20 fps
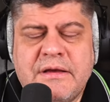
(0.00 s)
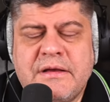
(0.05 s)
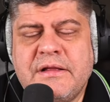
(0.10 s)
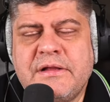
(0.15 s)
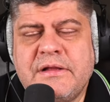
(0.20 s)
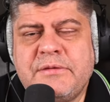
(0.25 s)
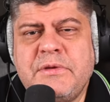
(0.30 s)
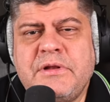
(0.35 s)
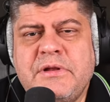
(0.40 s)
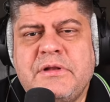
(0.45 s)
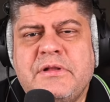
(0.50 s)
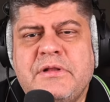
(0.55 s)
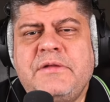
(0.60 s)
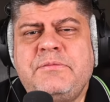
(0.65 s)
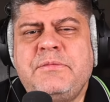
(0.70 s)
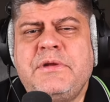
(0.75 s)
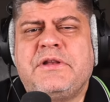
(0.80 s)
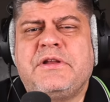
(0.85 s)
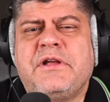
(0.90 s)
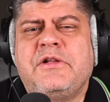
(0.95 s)
Let me
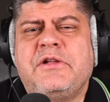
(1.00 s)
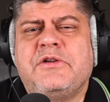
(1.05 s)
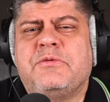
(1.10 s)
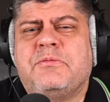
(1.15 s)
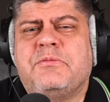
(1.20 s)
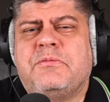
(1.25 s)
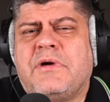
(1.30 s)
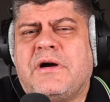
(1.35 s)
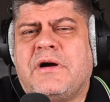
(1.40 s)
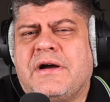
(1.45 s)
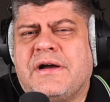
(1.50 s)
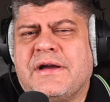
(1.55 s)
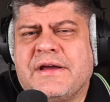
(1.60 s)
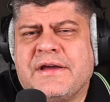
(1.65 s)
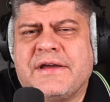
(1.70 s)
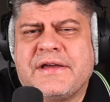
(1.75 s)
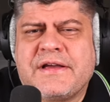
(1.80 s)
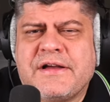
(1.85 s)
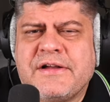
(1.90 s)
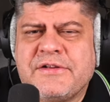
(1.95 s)
let me tell you
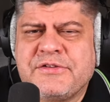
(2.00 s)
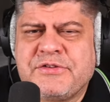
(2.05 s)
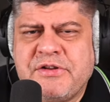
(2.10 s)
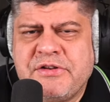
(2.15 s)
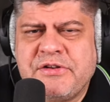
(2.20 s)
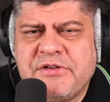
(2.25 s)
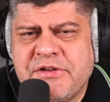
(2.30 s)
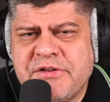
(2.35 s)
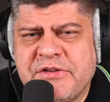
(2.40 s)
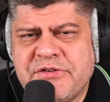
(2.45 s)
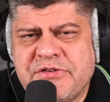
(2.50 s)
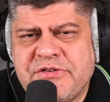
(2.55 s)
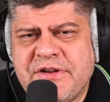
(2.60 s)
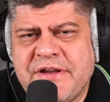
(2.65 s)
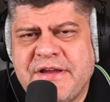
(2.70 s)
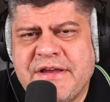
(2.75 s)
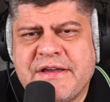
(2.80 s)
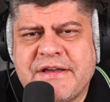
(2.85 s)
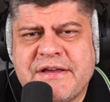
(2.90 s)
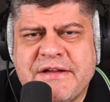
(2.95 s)
my Konstantin's
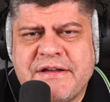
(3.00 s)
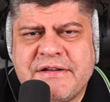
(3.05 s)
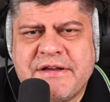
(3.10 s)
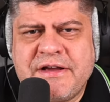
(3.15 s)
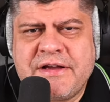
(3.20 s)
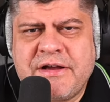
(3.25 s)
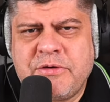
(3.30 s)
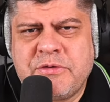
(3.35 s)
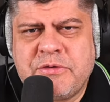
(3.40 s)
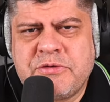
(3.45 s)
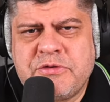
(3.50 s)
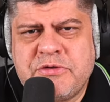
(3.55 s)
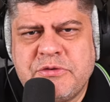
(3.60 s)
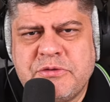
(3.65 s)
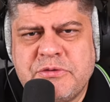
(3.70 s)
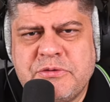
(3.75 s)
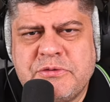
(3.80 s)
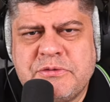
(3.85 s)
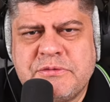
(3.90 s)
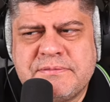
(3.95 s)
take on how
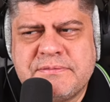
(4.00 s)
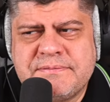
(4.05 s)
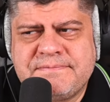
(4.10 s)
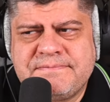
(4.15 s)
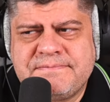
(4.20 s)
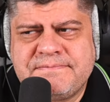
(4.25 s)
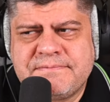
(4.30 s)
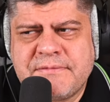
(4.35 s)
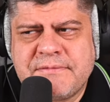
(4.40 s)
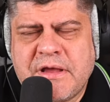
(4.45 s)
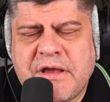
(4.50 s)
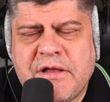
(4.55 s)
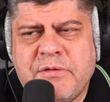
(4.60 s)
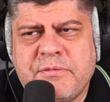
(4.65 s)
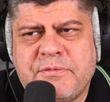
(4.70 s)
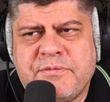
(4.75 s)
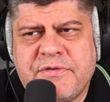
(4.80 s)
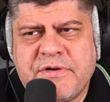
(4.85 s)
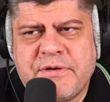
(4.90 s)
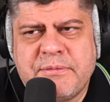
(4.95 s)
to
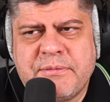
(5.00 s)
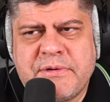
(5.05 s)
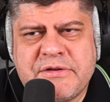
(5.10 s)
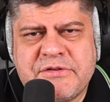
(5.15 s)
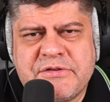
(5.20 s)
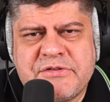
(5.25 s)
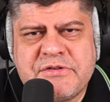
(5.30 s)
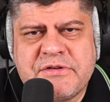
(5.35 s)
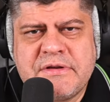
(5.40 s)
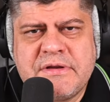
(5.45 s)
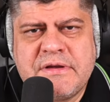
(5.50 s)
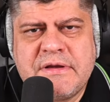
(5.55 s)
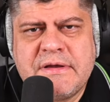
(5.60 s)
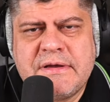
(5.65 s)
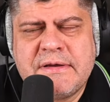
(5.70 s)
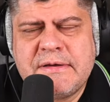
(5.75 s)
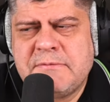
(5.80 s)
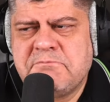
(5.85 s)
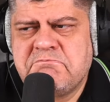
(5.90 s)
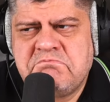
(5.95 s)
help families.
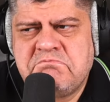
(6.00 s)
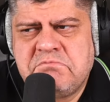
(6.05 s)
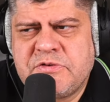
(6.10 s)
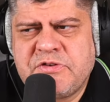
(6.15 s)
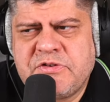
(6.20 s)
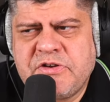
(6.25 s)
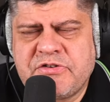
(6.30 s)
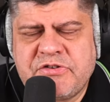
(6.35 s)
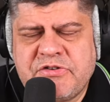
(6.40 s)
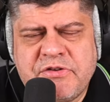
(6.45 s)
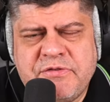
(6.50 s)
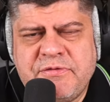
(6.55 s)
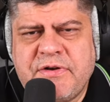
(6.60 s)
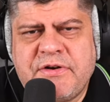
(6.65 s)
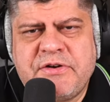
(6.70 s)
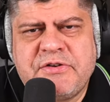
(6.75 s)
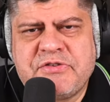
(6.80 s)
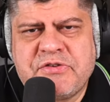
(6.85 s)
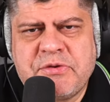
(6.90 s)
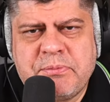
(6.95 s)
It's actually
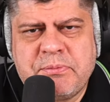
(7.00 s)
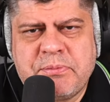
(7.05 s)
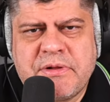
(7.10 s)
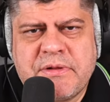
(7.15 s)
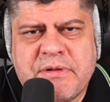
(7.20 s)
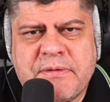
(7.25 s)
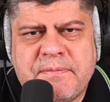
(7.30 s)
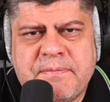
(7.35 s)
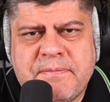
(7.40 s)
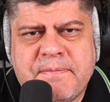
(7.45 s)
very simple.